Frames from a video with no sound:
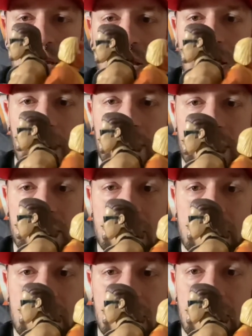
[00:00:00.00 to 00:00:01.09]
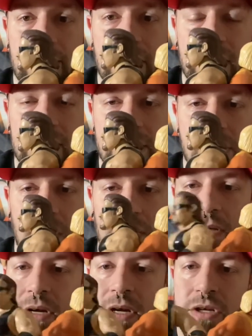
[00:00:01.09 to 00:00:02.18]
he's significantly
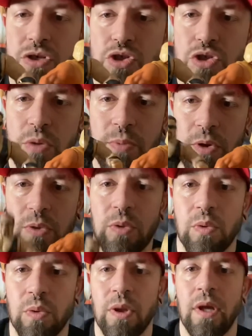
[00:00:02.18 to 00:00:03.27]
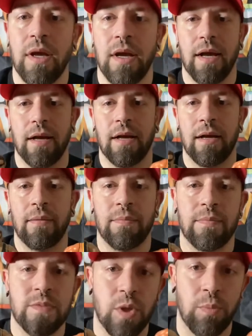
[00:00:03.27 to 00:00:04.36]
taller. Just super cool.
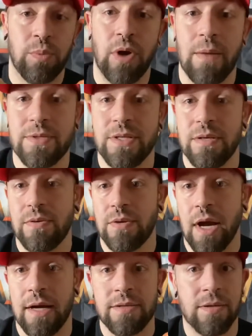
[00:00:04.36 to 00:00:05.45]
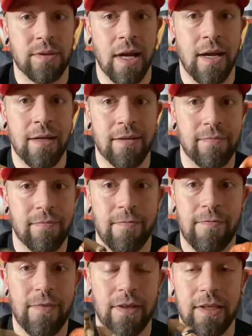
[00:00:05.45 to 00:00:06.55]
So props to you guys on kind of
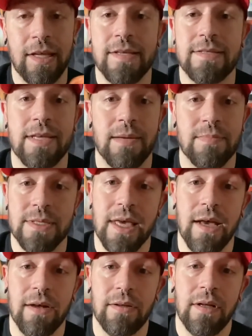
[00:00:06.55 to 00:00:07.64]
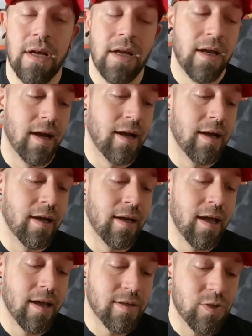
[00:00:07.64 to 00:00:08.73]
filling that same scale
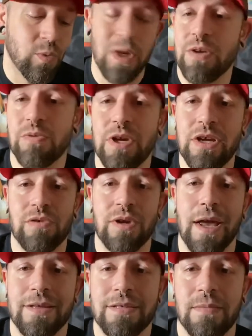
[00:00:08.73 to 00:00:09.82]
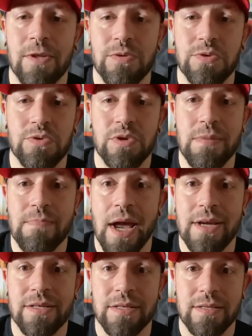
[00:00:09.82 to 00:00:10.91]
so we could recreate some of those dream
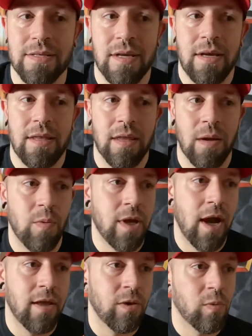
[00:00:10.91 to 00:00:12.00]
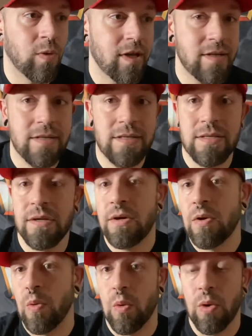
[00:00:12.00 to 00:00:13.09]
matches that we either witnessed
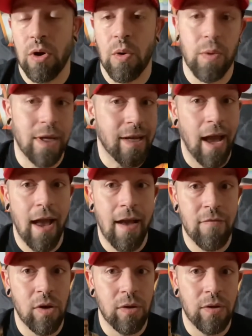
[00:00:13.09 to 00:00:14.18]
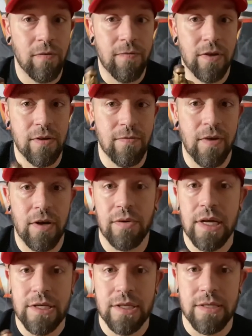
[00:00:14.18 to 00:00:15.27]
or we could have in our little figure
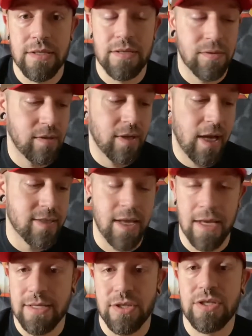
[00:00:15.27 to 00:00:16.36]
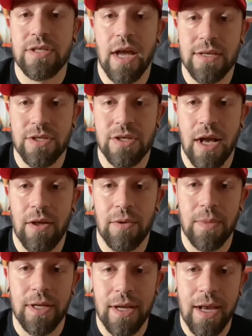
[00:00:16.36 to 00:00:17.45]
federations as a child,
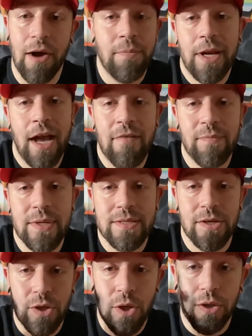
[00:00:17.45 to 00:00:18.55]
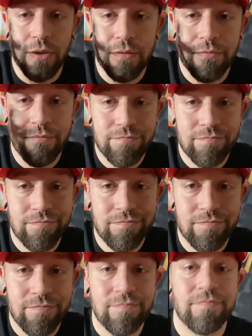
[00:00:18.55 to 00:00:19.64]
but now I'm going to have them as an adult.
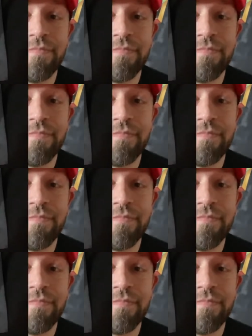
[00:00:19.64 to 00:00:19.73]
This is one